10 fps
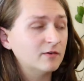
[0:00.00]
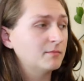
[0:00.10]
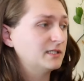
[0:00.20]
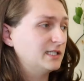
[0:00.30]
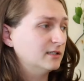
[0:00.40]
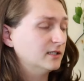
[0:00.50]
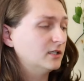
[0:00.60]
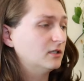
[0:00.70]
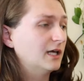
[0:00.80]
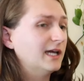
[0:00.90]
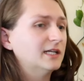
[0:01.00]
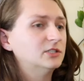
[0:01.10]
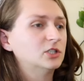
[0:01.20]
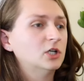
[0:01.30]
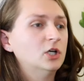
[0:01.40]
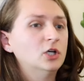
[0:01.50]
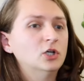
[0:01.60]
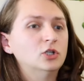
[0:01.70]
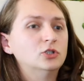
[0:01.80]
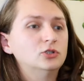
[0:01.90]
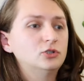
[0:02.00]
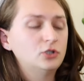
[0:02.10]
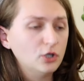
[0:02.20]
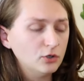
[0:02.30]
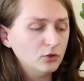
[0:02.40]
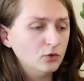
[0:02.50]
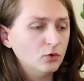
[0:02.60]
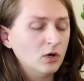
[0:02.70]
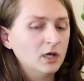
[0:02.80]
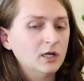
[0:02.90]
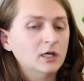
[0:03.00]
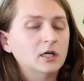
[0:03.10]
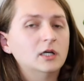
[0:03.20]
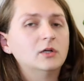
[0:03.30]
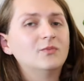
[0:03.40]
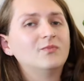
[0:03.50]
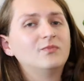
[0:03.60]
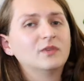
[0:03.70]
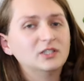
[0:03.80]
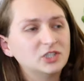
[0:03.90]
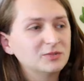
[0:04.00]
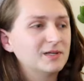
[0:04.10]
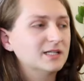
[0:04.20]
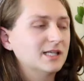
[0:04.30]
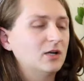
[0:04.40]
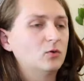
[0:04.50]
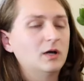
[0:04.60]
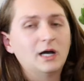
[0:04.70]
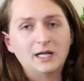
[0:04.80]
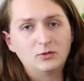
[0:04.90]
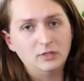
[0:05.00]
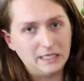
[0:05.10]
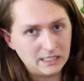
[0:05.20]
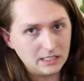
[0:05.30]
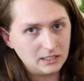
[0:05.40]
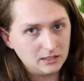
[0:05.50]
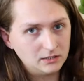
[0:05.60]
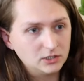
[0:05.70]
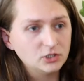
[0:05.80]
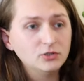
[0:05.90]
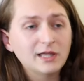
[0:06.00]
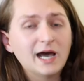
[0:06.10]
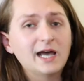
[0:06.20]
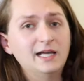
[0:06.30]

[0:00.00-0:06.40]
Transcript: on material, and 2, just because I don't need to do that.